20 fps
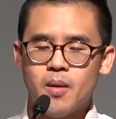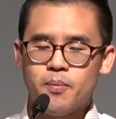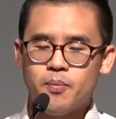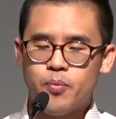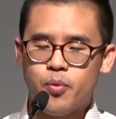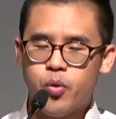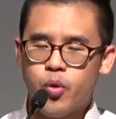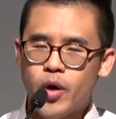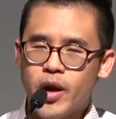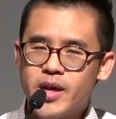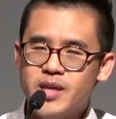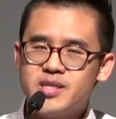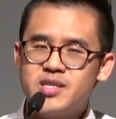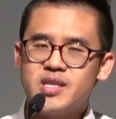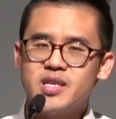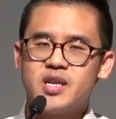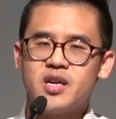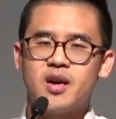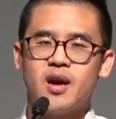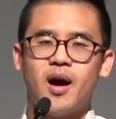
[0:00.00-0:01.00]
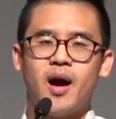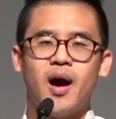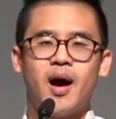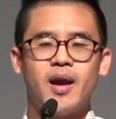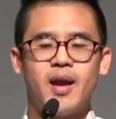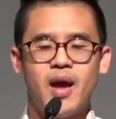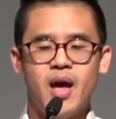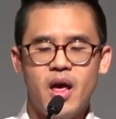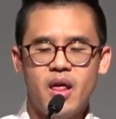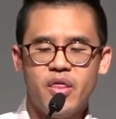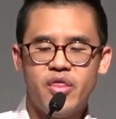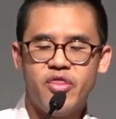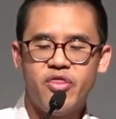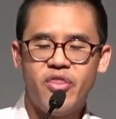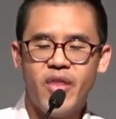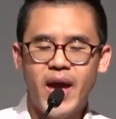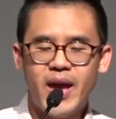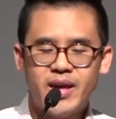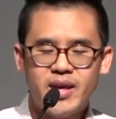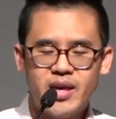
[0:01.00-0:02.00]
Praising God,
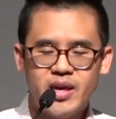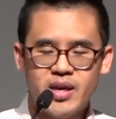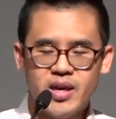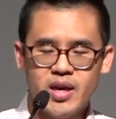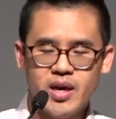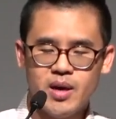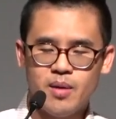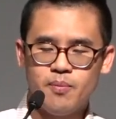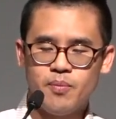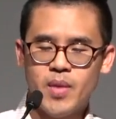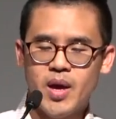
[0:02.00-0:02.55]
thanking him,